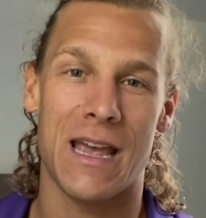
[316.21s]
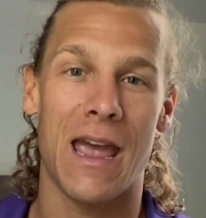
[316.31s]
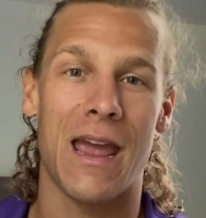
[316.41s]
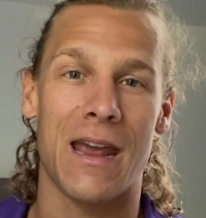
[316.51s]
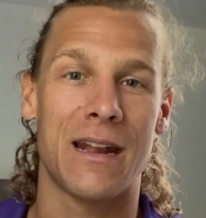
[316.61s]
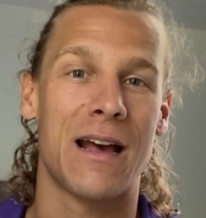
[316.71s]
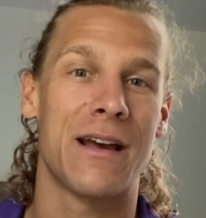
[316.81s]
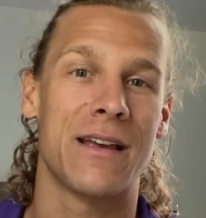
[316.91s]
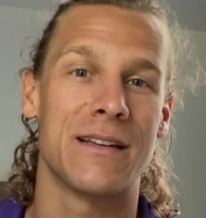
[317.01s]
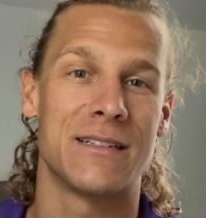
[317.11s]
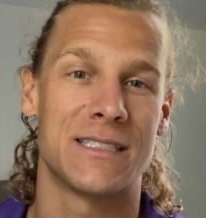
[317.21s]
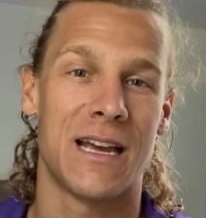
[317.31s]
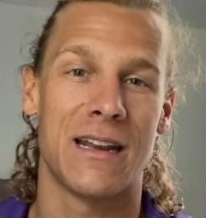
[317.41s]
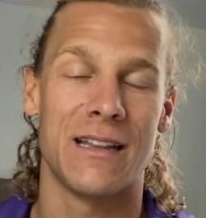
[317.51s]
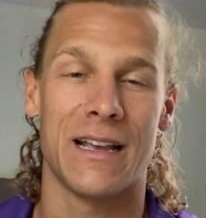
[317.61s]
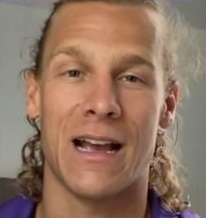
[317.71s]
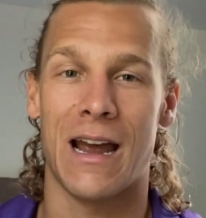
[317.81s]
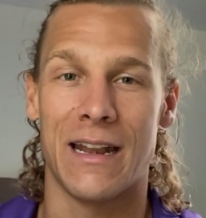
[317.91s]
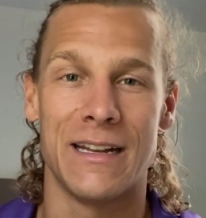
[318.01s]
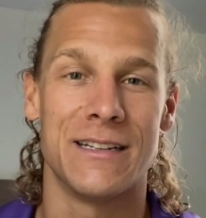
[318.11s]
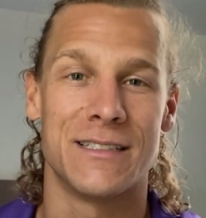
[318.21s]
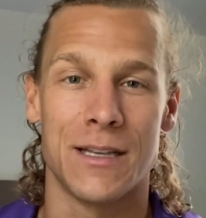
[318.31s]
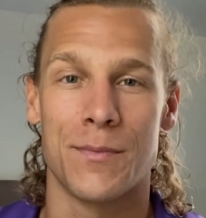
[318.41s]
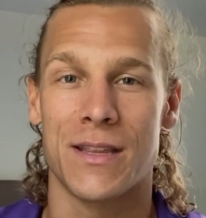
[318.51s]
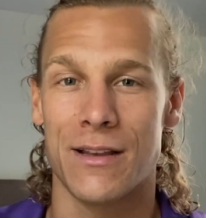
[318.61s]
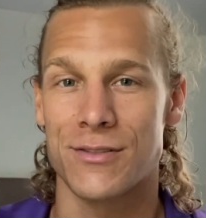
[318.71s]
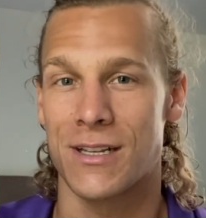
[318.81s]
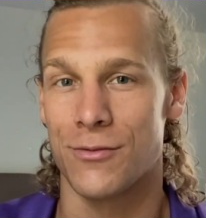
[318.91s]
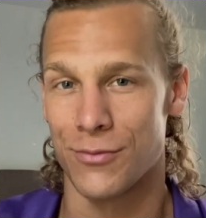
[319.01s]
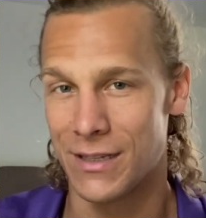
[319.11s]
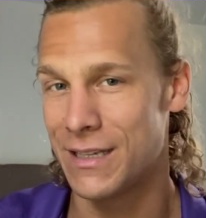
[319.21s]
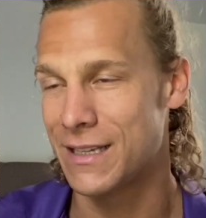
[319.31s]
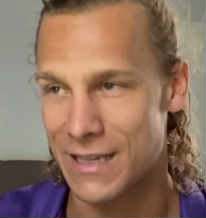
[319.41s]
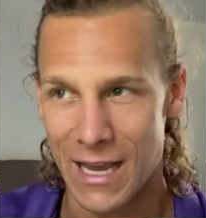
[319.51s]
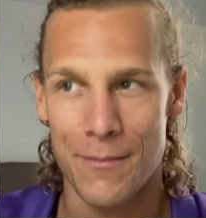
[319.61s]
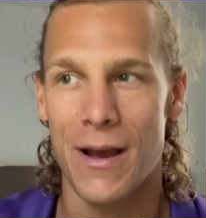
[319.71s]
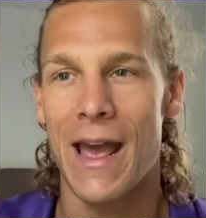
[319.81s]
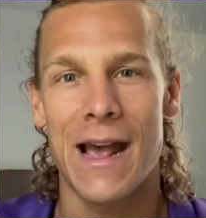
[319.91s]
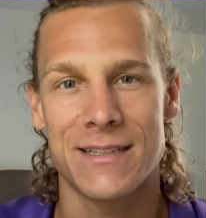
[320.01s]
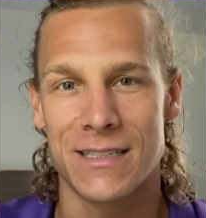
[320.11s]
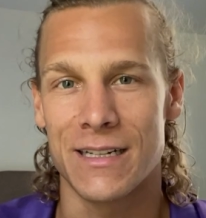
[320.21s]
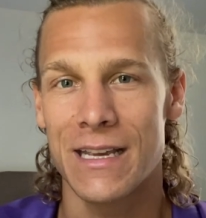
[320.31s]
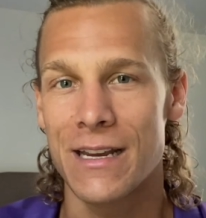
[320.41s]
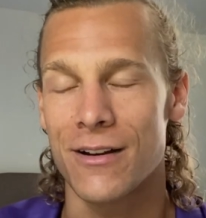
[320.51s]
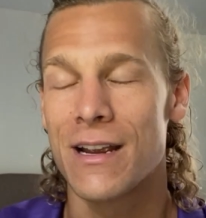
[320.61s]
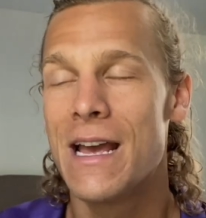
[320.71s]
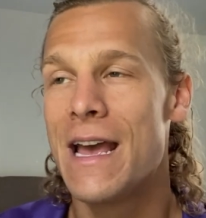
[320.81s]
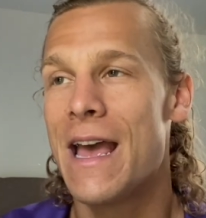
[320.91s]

and I decided like I needed something that was going to really kick my ass into gear.